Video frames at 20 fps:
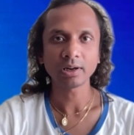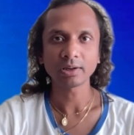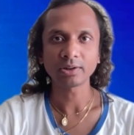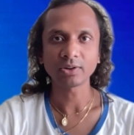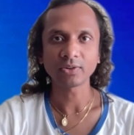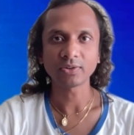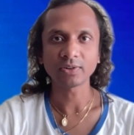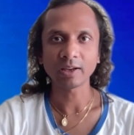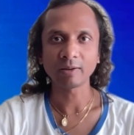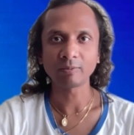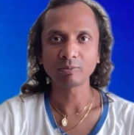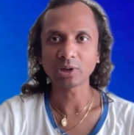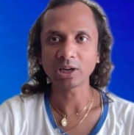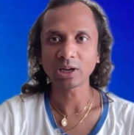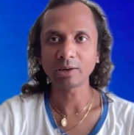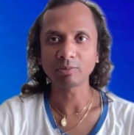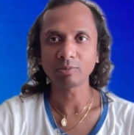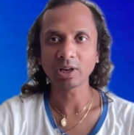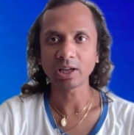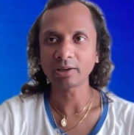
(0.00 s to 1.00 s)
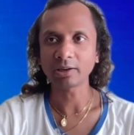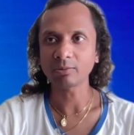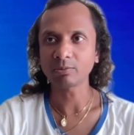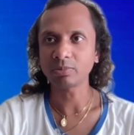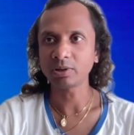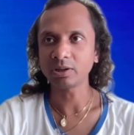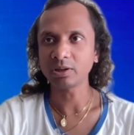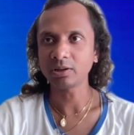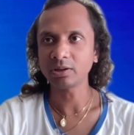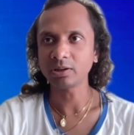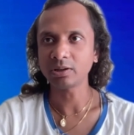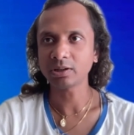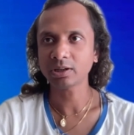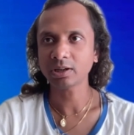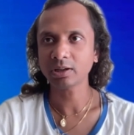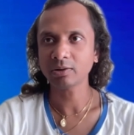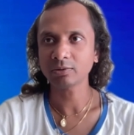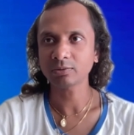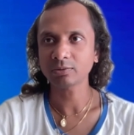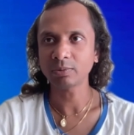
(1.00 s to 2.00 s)
at the same time, like we
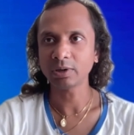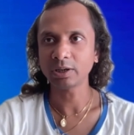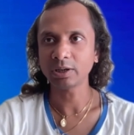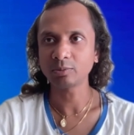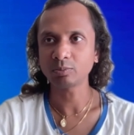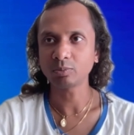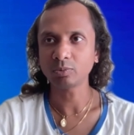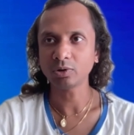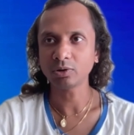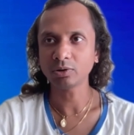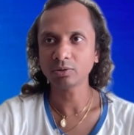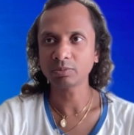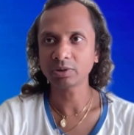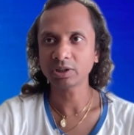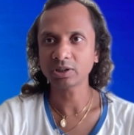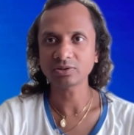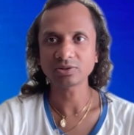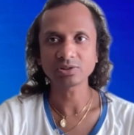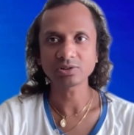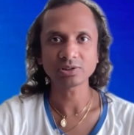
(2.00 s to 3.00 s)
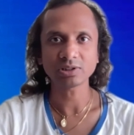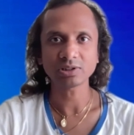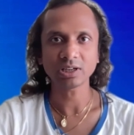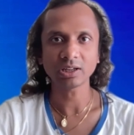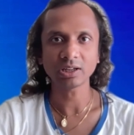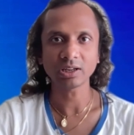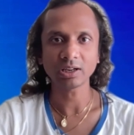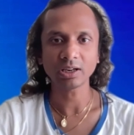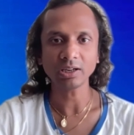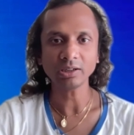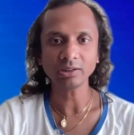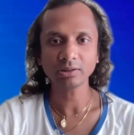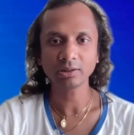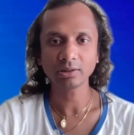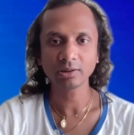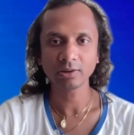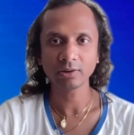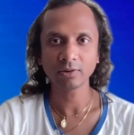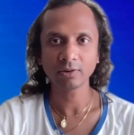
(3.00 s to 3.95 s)
cannot wait more because it's getting late.